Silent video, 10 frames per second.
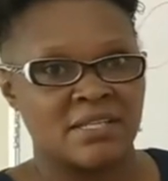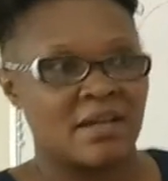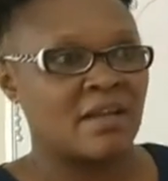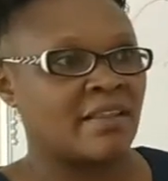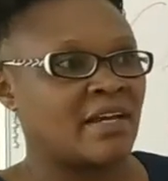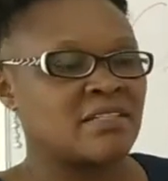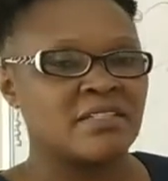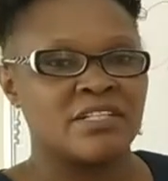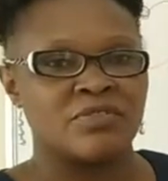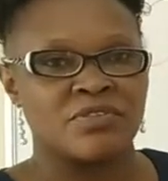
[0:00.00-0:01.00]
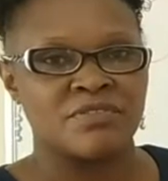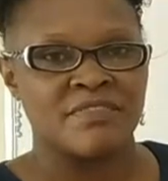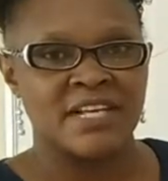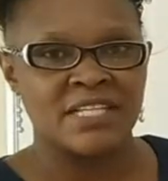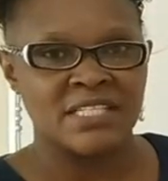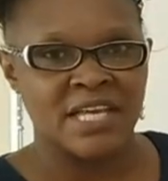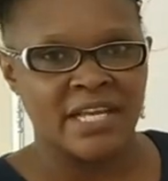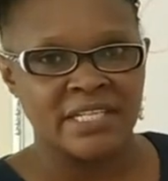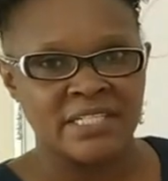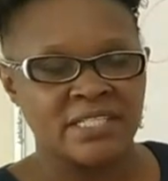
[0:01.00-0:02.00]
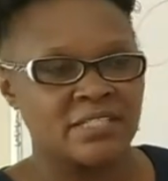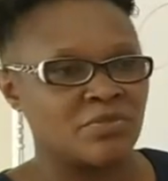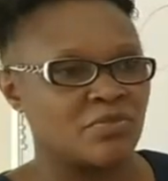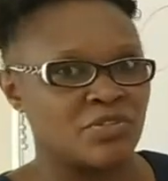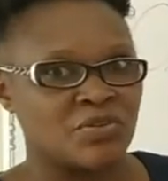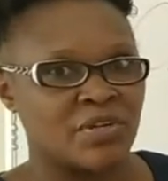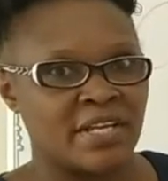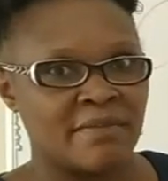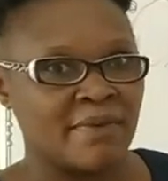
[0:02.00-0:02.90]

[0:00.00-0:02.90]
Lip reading: That day it was very sunny, it was okay,